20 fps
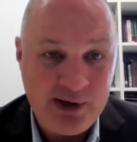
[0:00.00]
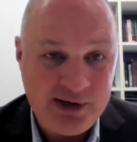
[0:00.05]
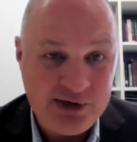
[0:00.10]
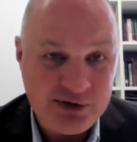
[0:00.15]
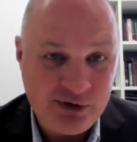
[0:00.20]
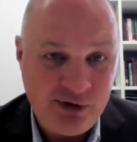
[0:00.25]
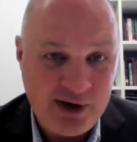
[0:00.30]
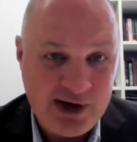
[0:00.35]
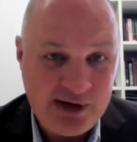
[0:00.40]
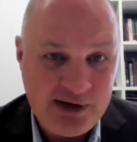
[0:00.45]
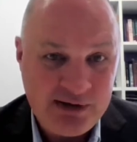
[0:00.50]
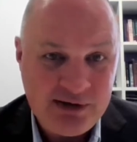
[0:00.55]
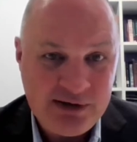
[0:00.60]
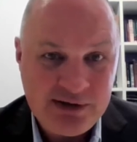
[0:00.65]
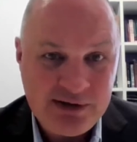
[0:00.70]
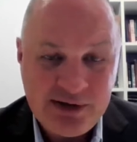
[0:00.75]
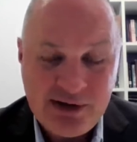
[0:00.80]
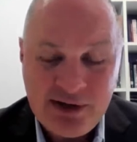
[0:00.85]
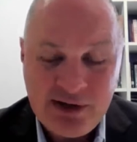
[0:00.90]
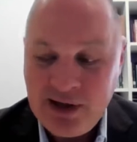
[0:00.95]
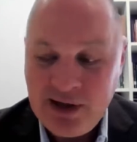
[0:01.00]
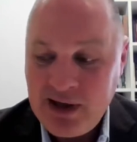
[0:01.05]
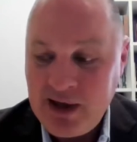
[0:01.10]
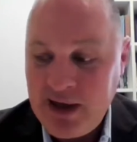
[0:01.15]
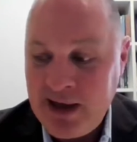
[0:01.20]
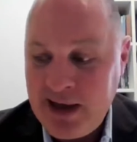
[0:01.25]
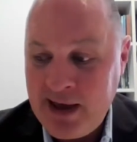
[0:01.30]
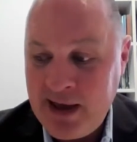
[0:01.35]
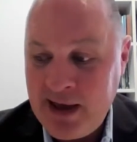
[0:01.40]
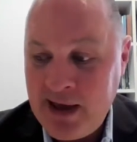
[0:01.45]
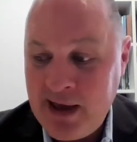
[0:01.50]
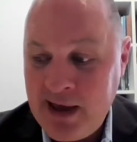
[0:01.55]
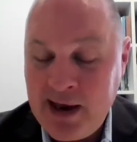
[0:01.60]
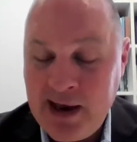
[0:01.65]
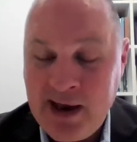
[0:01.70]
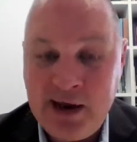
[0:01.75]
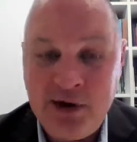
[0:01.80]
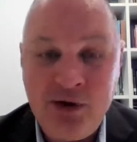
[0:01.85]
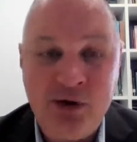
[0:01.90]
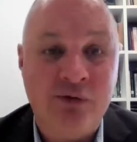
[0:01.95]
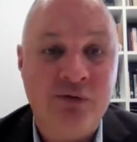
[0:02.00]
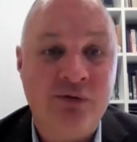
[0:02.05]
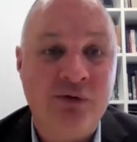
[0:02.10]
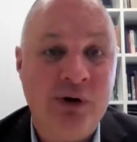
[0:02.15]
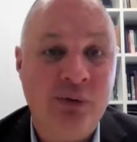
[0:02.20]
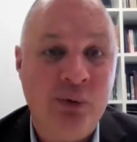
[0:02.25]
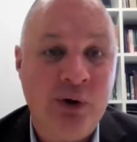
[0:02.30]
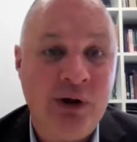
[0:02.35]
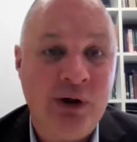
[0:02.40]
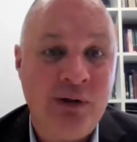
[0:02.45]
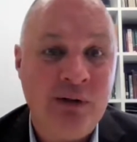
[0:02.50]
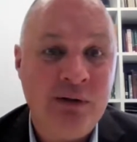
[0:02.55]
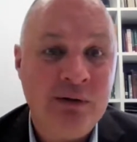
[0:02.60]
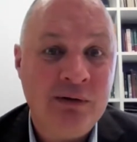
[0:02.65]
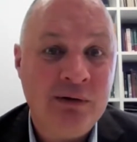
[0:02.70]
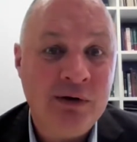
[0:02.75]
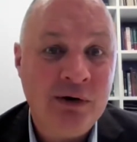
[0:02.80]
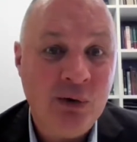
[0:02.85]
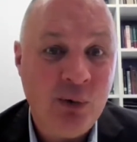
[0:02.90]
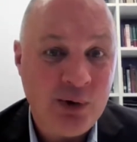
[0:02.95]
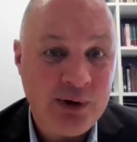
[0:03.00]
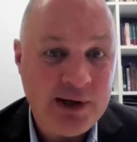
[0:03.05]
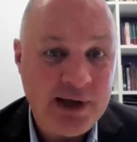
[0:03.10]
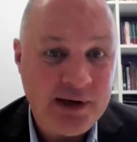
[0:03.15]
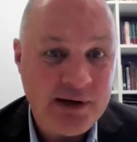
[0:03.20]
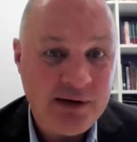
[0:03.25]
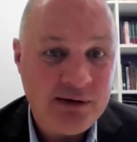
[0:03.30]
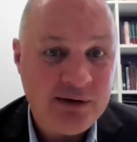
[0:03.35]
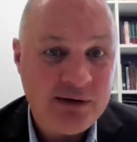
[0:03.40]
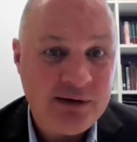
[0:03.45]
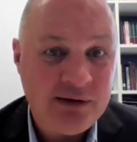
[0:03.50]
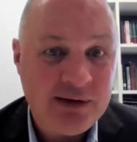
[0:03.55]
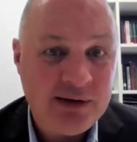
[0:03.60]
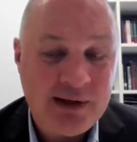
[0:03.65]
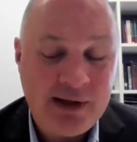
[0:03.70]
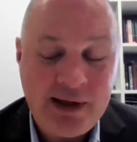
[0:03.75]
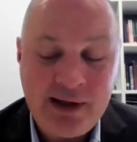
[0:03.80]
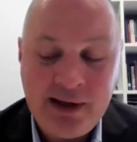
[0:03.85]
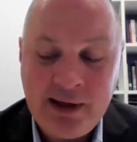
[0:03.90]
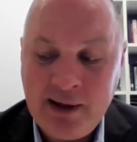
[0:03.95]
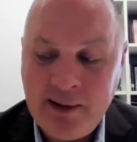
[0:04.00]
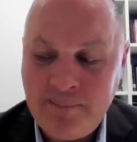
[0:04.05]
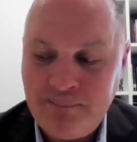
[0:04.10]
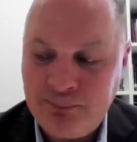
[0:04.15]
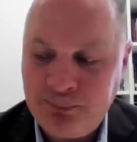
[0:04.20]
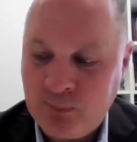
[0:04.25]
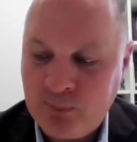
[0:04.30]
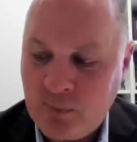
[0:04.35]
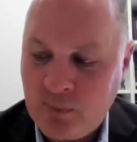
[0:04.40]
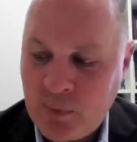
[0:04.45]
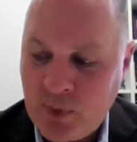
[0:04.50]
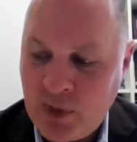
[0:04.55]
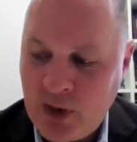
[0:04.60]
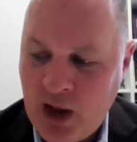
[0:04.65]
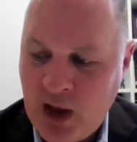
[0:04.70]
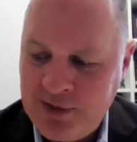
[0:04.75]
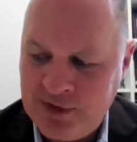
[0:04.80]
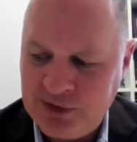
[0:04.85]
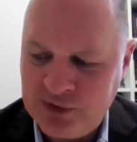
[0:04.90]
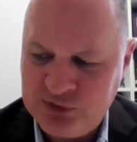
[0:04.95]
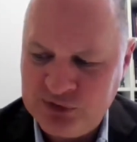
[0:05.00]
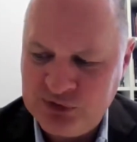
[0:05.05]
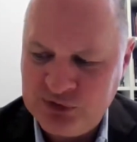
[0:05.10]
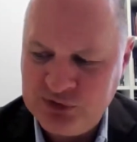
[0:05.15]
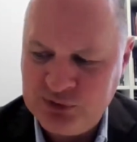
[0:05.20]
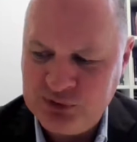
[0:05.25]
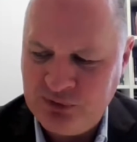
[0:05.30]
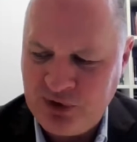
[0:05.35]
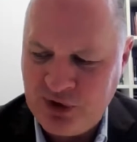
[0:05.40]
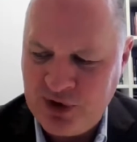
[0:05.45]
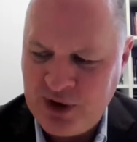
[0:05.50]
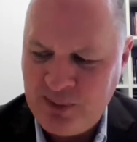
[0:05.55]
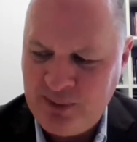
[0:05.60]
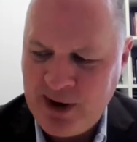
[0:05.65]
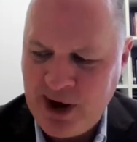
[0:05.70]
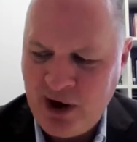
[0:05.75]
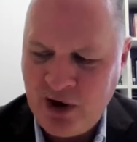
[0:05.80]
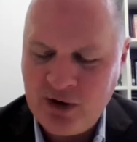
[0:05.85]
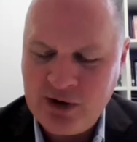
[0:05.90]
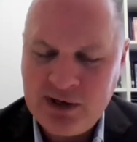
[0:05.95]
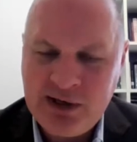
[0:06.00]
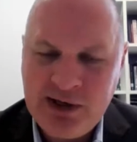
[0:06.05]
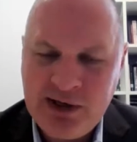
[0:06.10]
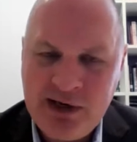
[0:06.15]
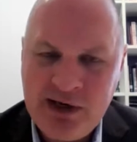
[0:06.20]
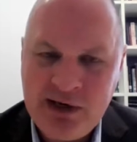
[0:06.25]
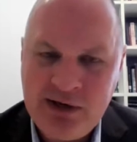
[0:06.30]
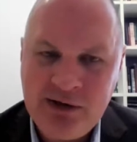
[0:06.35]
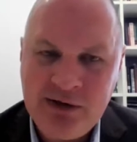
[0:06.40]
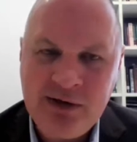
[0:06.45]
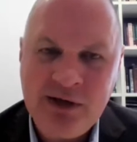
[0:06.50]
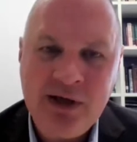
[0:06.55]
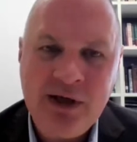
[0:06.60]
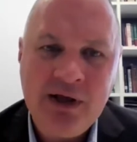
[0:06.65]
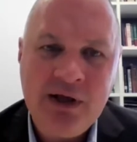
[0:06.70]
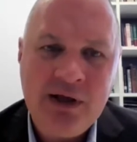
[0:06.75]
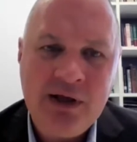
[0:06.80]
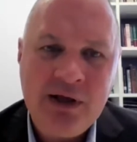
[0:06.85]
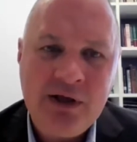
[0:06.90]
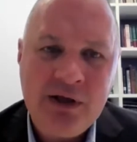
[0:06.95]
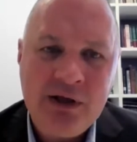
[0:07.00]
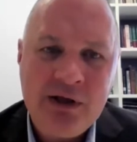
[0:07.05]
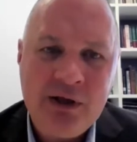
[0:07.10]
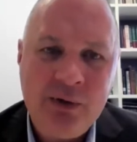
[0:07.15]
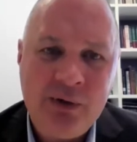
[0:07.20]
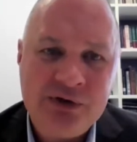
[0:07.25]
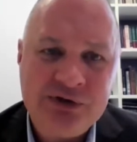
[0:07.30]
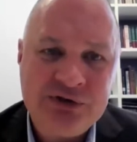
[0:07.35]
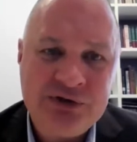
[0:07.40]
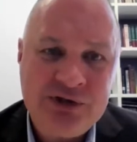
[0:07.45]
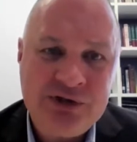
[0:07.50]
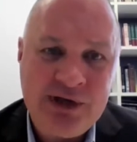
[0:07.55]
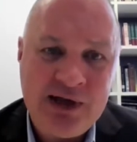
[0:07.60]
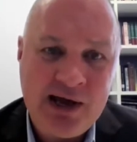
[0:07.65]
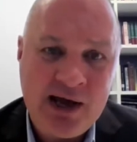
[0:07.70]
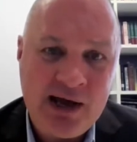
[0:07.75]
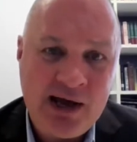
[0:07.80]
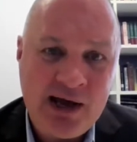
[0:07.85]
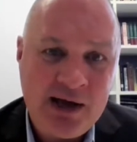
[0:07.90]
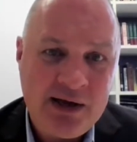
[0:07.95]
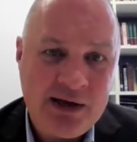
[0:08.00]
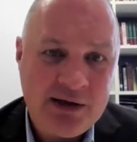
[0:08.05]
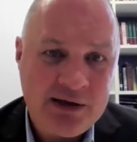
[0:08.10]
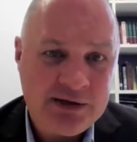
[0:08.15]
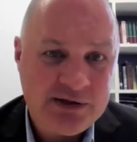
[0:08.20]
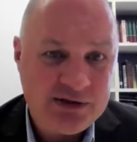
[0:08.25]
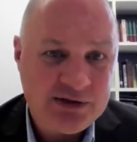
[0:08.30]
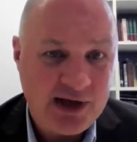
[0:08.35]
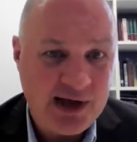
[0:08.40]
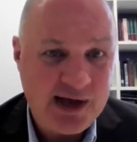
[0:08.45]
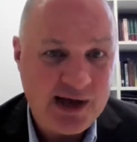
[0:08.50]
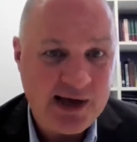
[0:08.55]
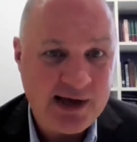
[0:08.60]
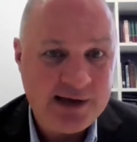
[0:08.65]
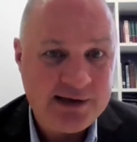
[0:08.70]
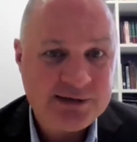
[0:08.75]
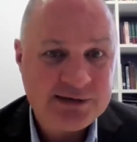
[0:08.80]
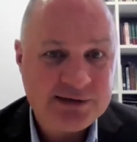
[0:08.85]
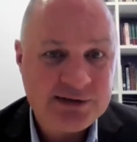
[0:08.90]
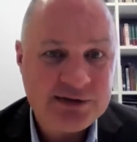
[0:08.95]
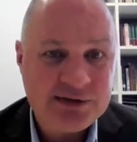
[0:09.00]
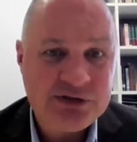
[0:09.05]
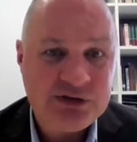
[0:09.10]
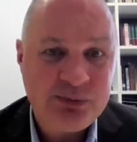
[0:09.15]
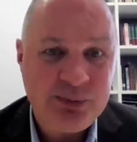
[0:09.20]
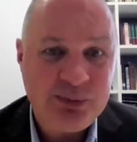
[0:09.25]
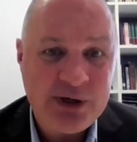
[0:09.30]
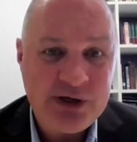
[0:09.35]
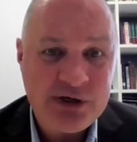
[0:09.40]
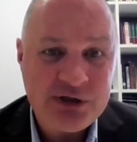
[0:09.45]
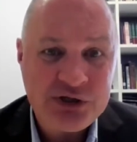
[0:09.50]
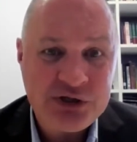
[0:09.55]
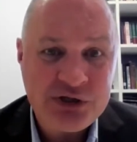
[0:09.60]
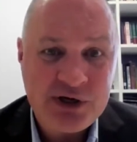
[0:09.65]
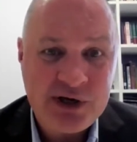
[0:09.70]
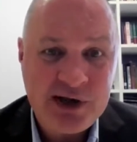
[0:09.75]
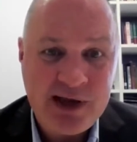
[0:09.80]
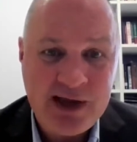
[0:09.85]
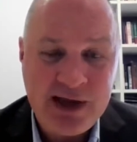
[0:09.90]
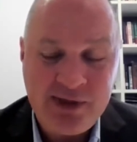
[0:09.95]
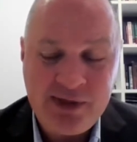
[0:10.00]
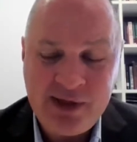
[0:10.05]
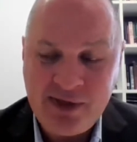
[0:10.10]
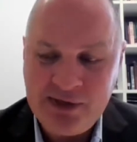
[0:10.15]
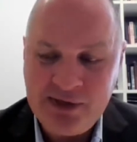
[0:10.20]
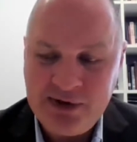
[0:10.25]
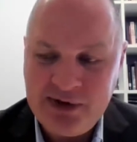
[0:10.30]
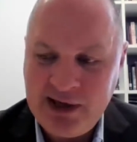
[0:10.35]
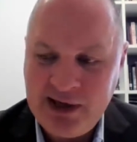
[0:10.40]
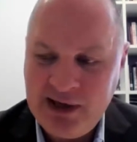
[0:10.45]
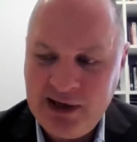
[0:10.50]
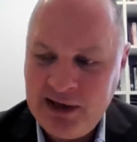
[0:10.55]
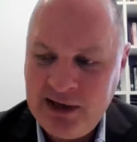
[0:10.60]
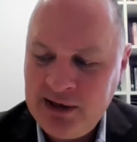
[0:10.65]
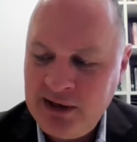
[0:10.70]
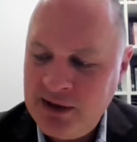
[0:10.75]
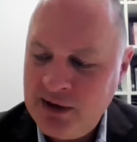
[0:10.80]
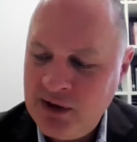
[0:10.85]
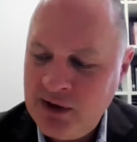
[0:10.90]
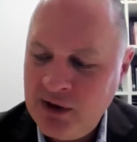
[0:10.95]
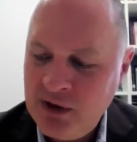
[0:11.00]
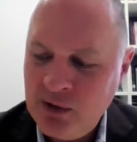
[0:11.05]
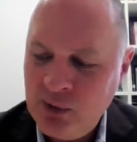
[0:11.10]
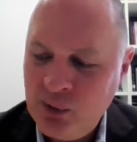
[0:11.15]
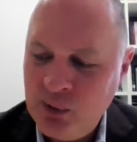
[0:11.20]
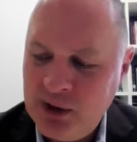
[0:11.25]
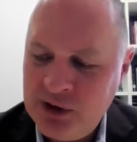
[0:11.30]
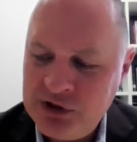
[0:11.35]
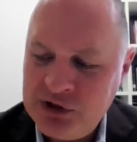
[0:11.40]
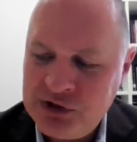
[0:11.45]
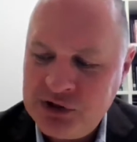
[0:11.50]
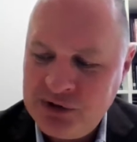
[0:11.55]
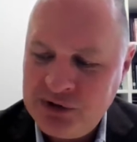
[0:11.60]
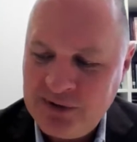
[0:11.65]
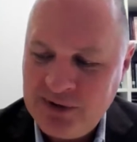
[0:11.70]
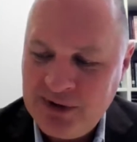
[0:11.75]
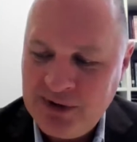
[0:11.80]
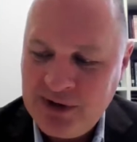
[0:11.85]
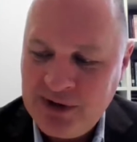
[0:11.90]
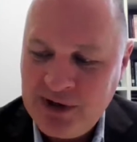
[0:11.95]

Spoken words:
well integrated and not very well coordinated. I think this was very apparent in USTR Ty's speech the other day, which